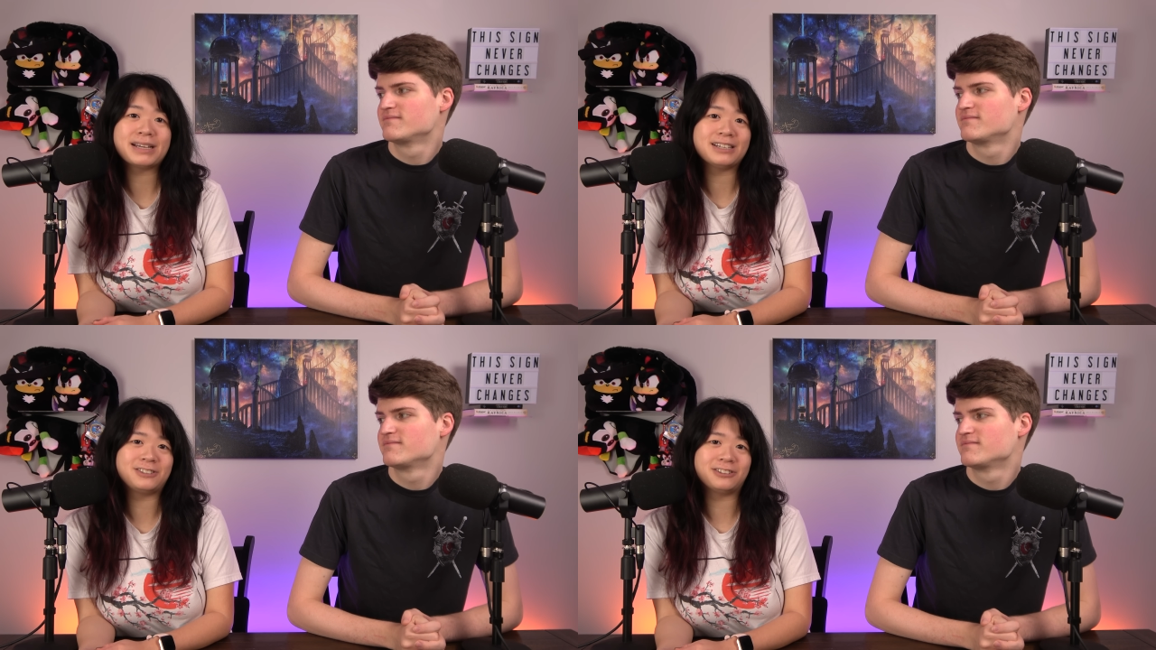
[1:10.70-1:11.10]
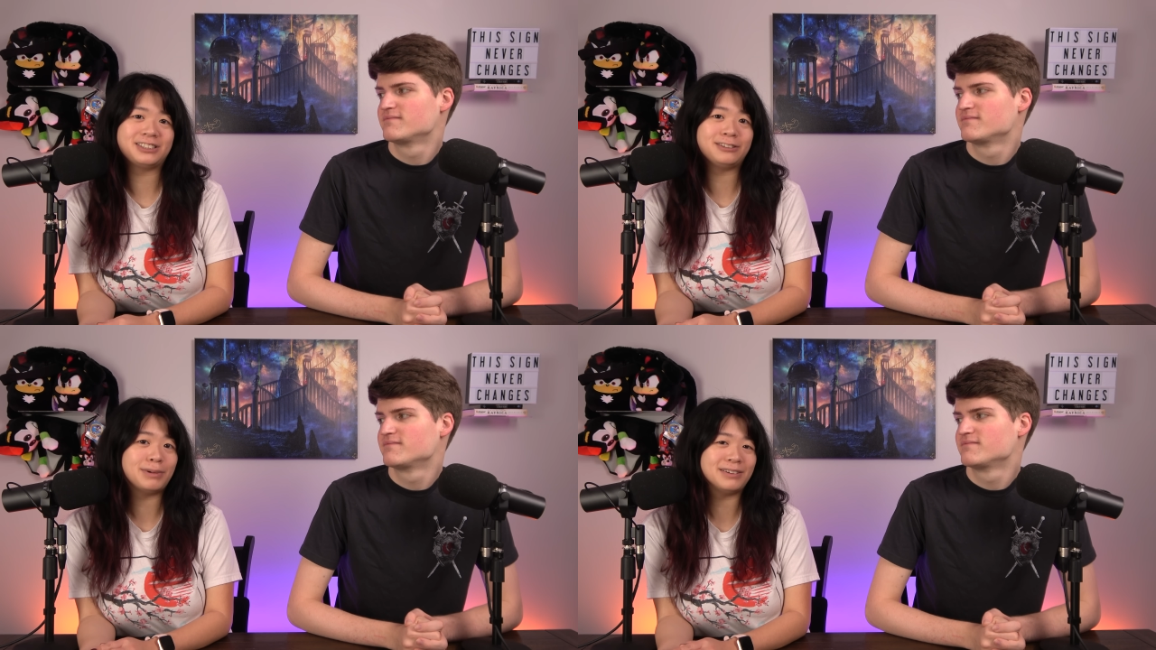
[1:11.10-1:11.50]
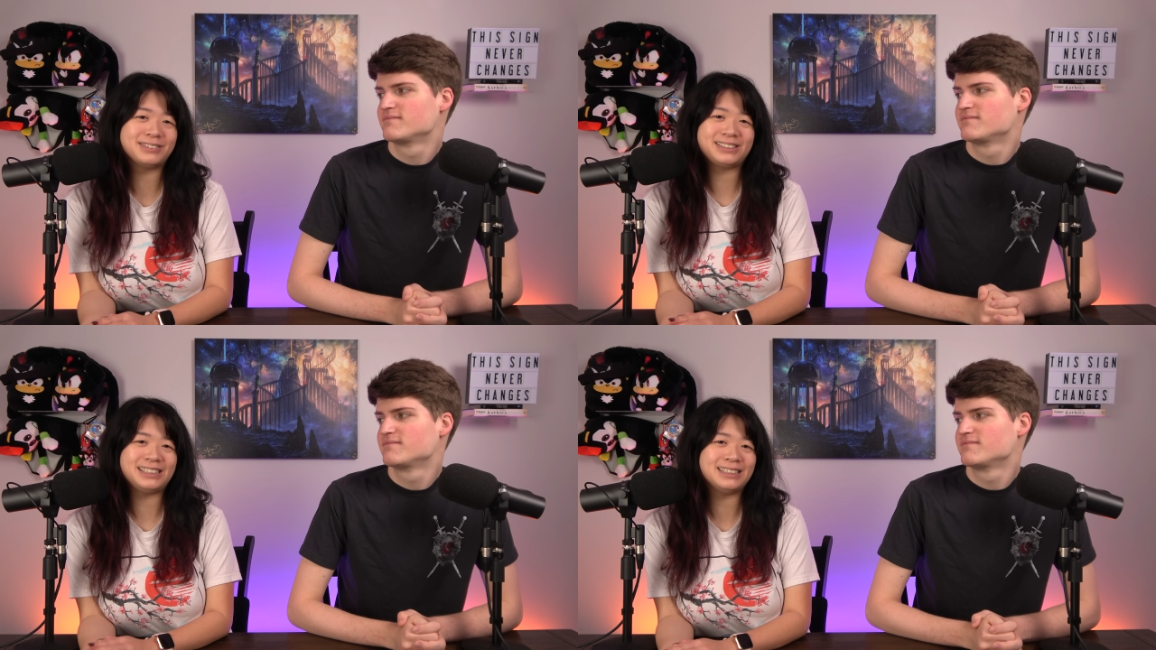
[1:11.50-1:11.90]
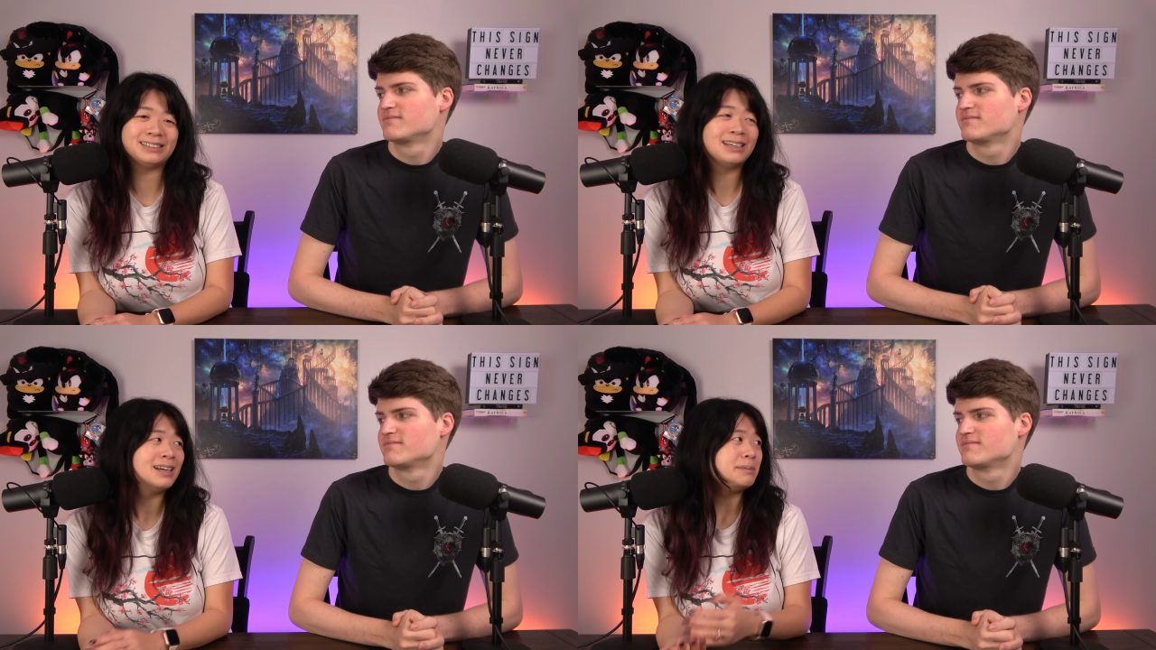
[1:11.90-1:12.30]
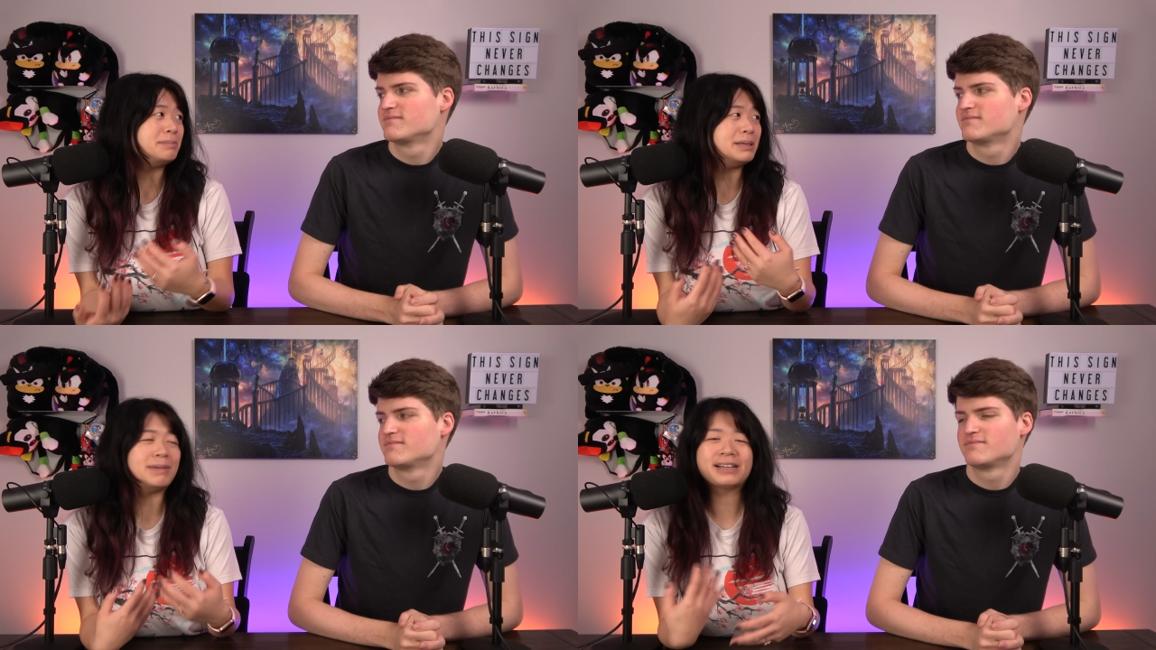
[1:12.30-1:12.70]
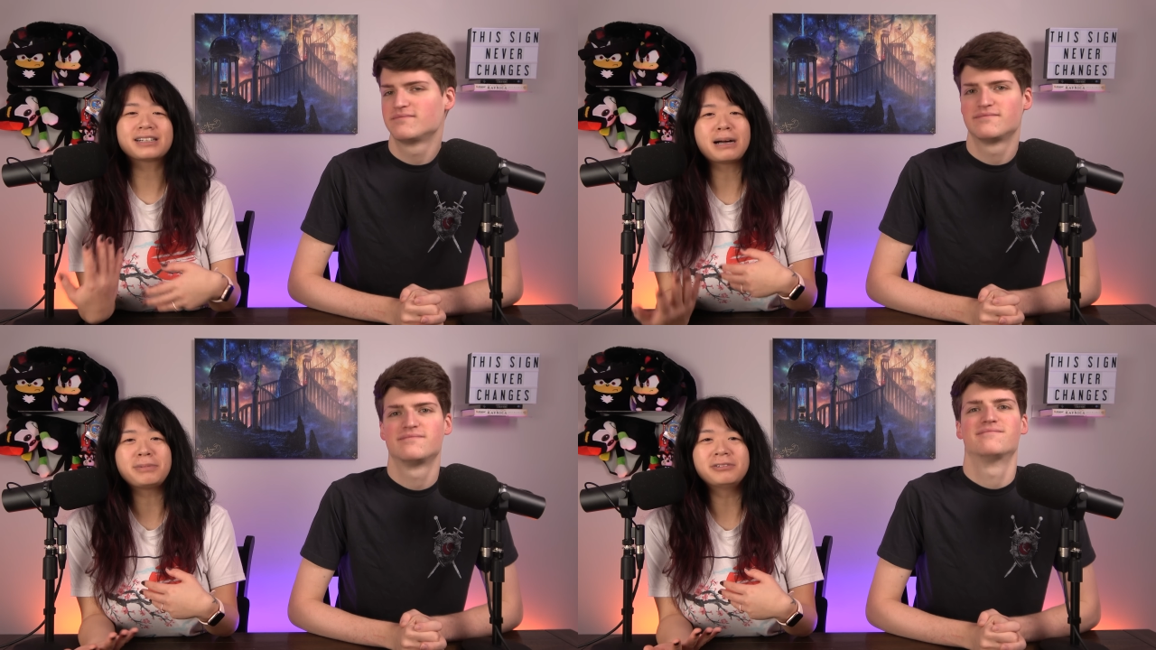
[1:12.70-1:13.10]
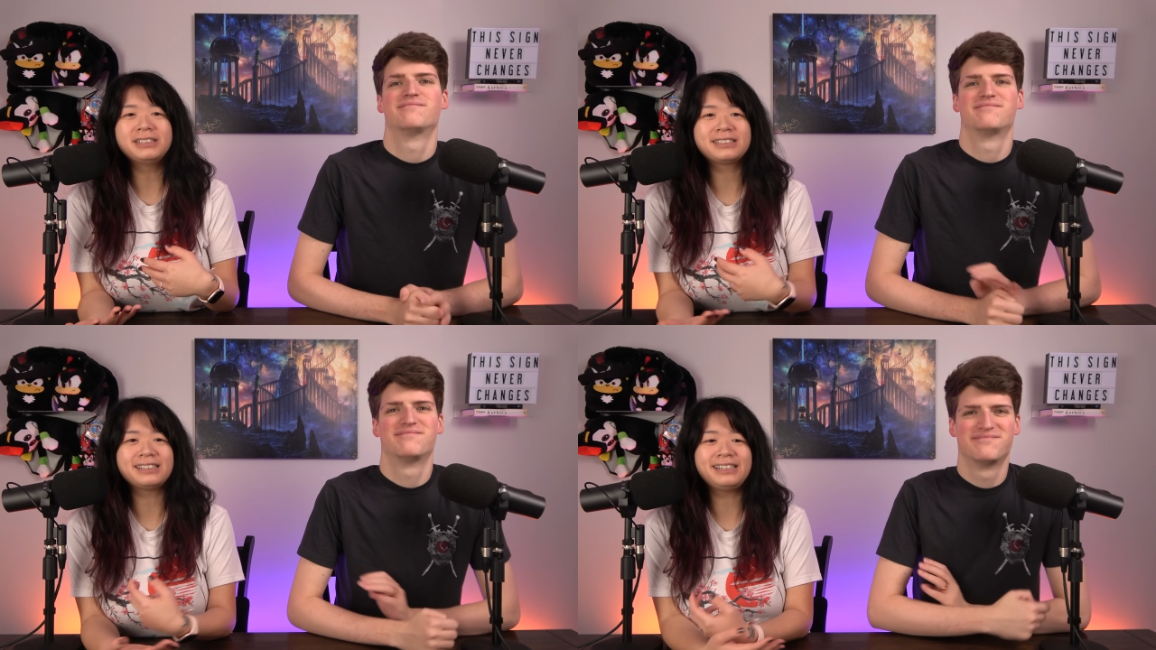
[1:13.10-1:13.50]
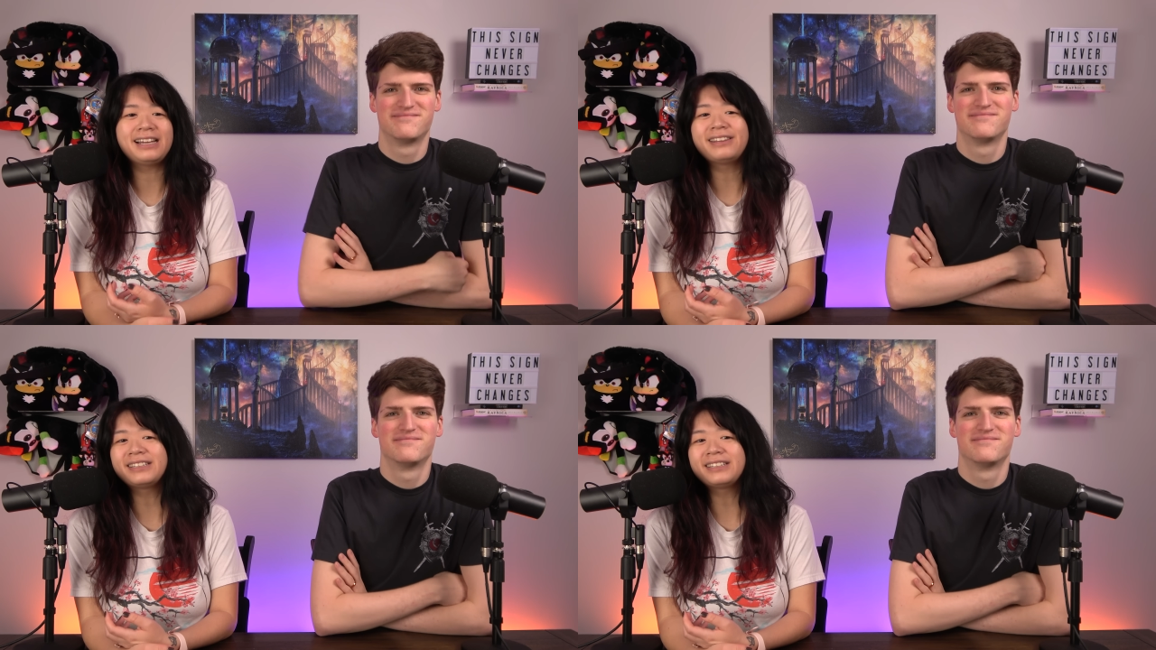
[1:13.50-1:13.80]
Speaker 1: making shorts. You might have seen me make a couple recently,